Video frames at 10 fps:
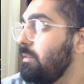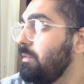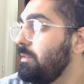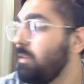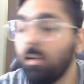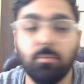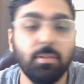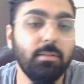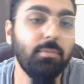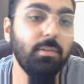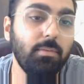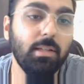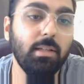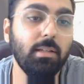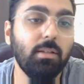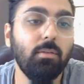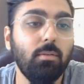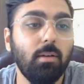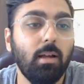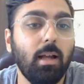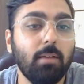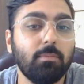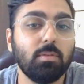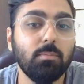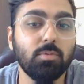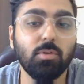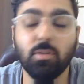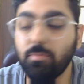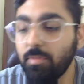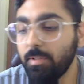we need to have some sort of